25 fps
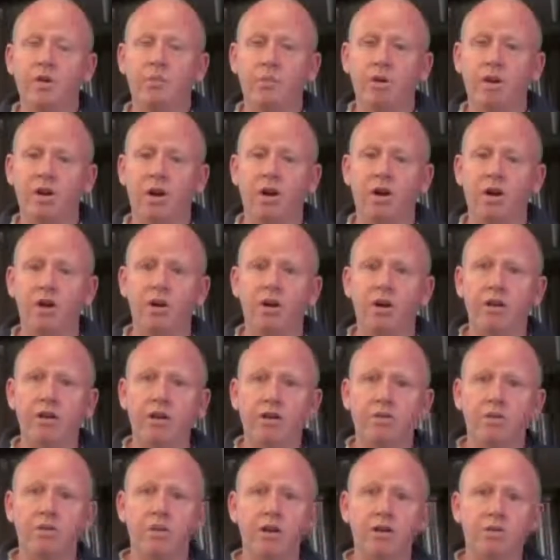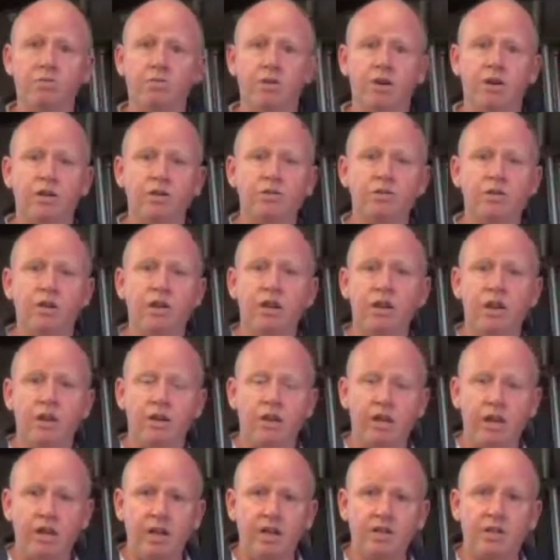Well, the whole idea of this was,
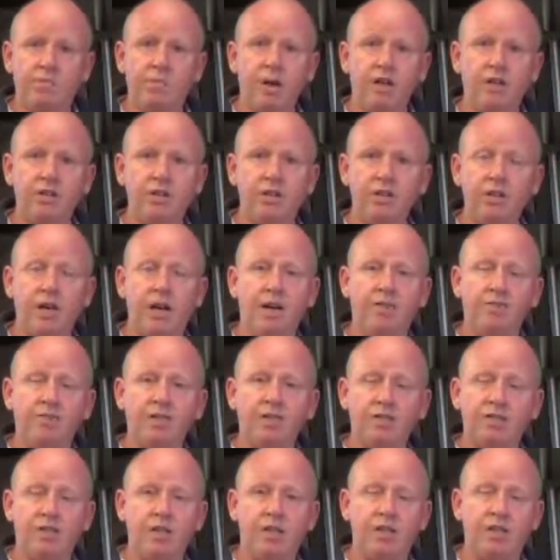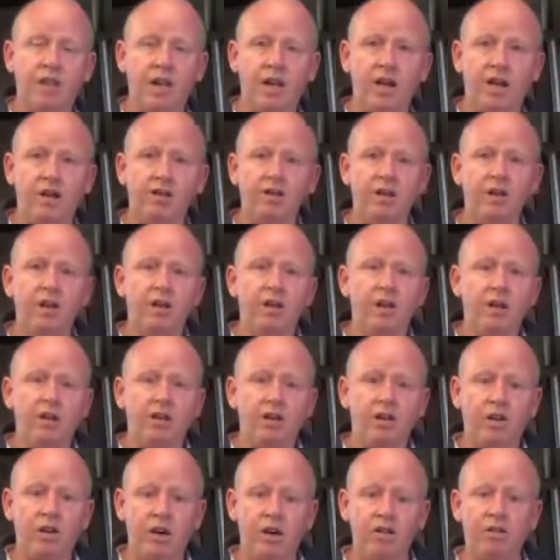the inspection done, sit down,
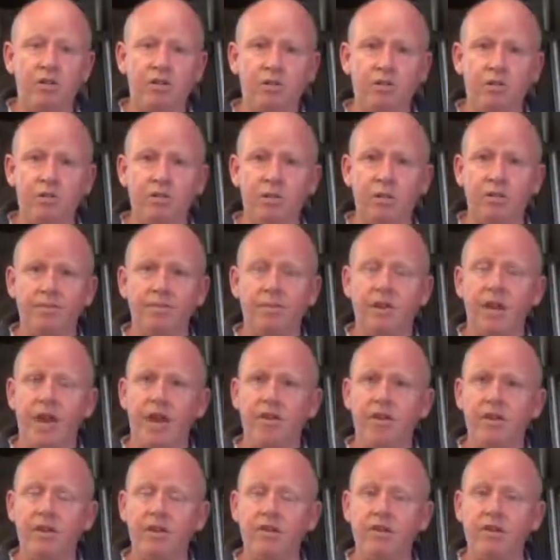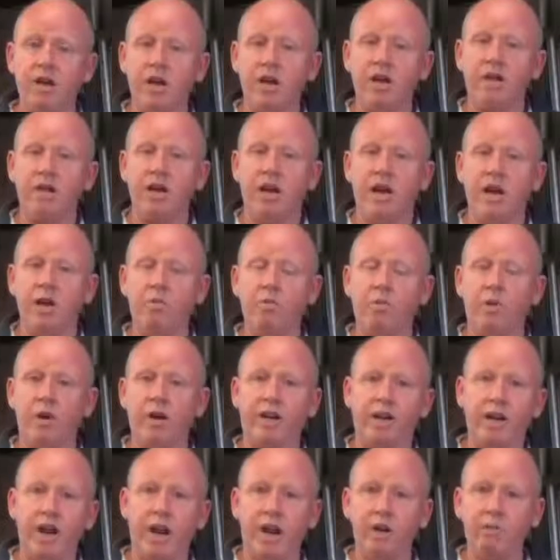go through it, and then you say, okay,
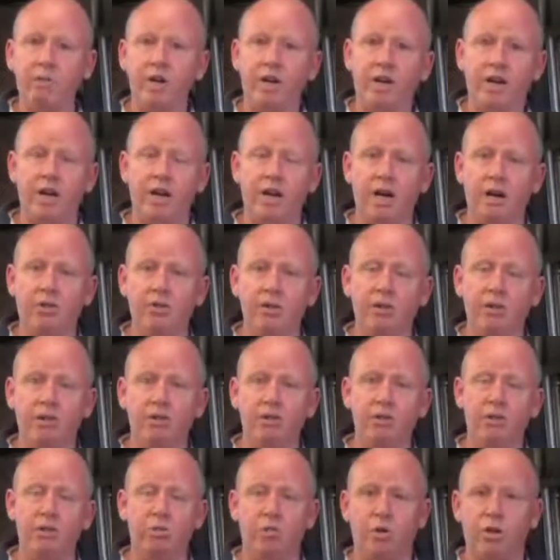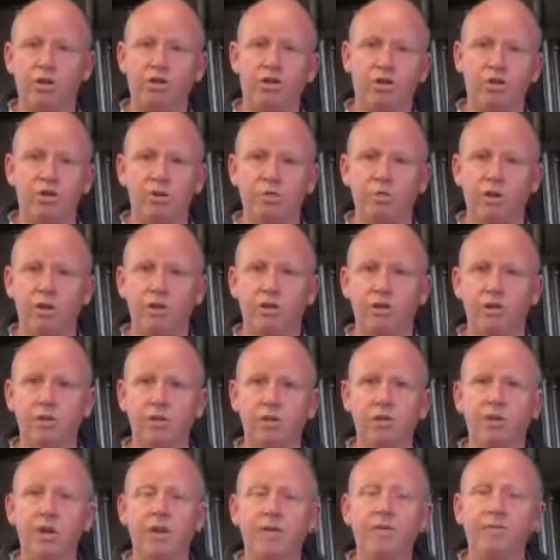what can we, can't we do, what should we
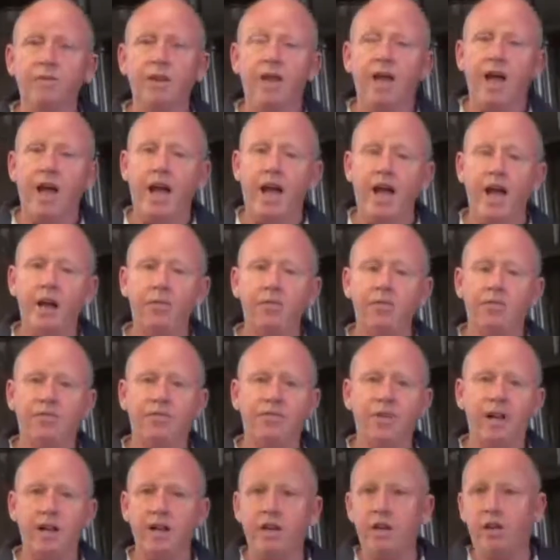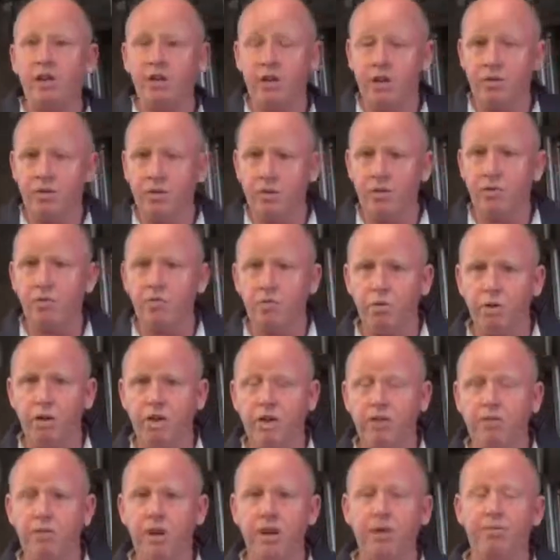do? And it was funny, I'll give you one
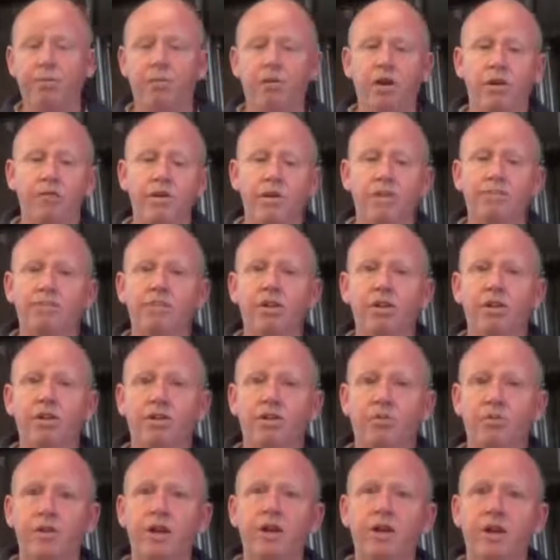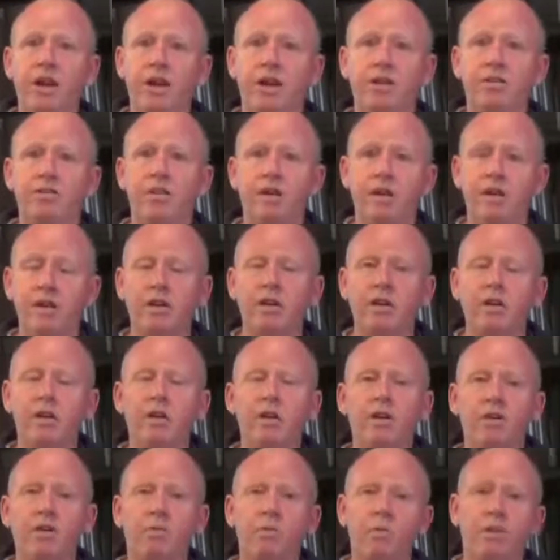example of it. 3 days in,
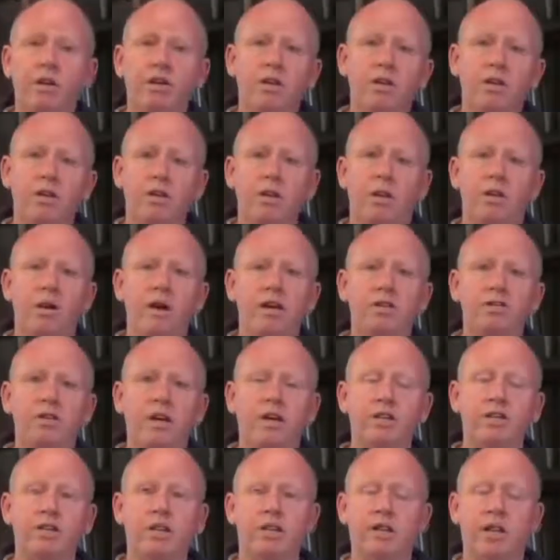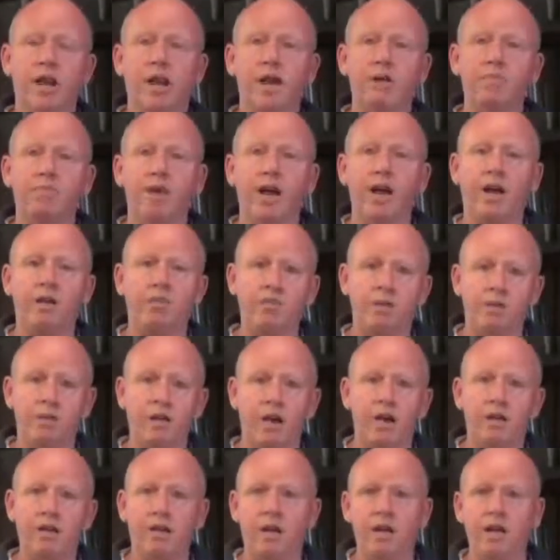one of the guys actually came back and
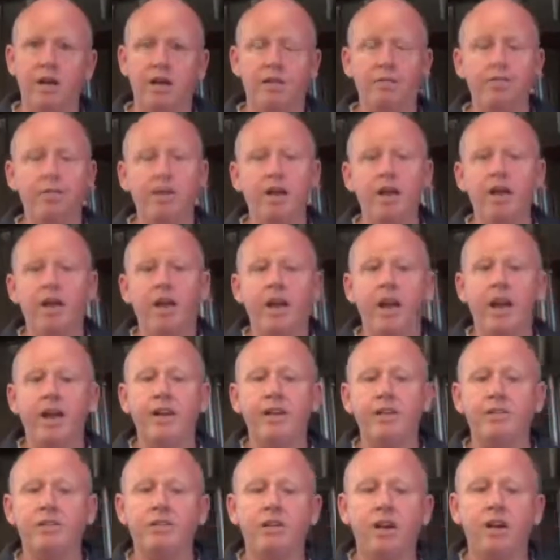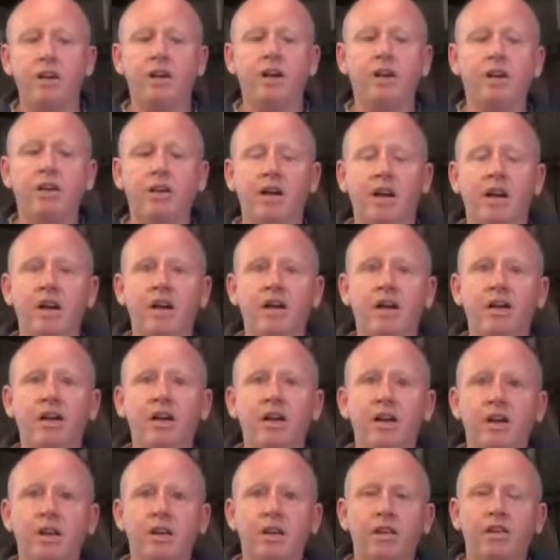sat down and he said,
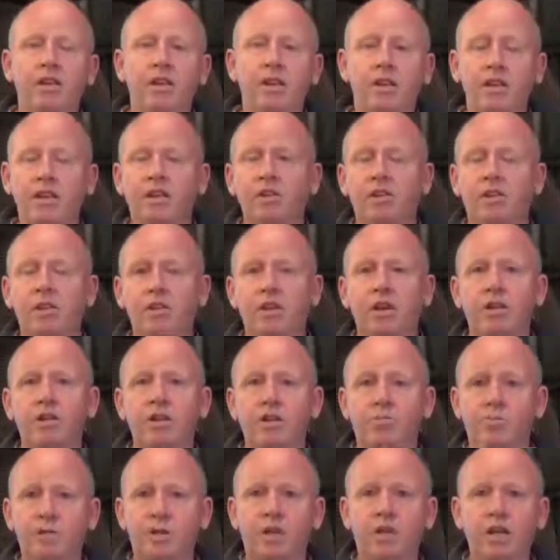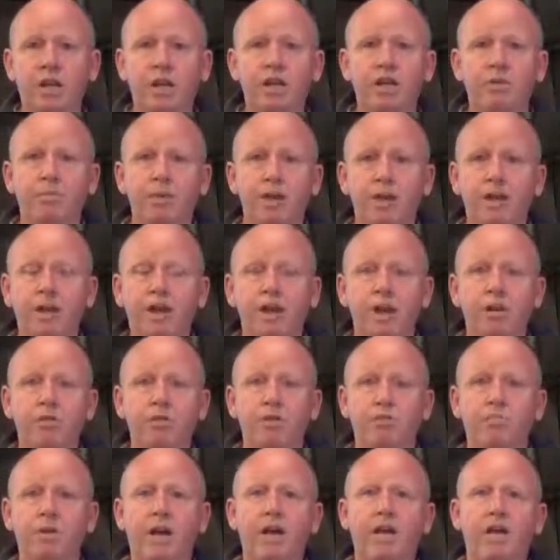okay, this particular bit of gear
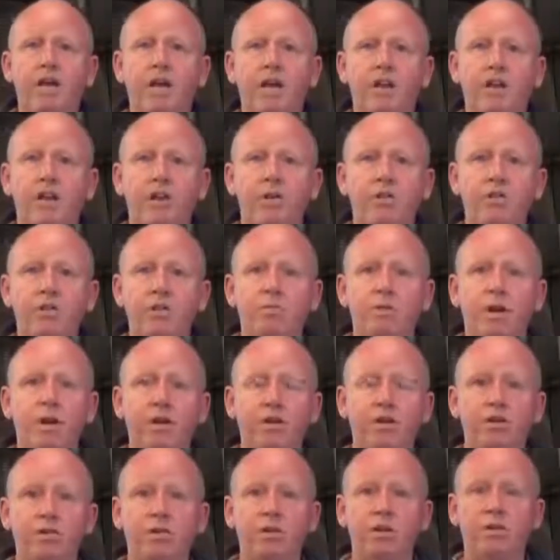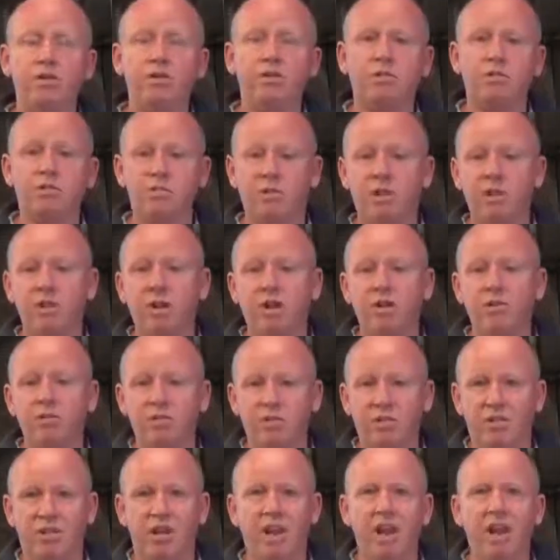was making a huge amount of noise,
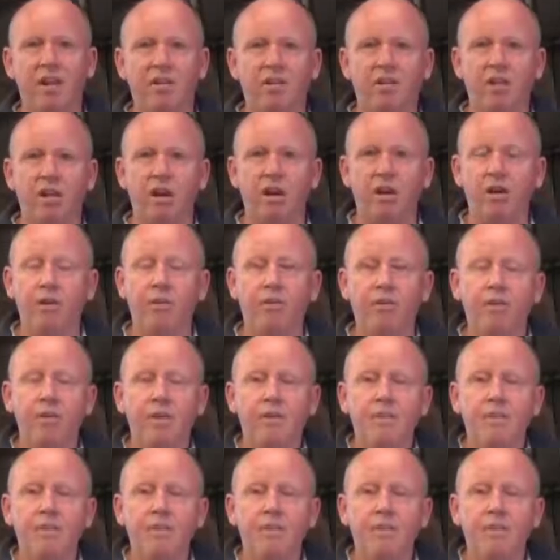down low.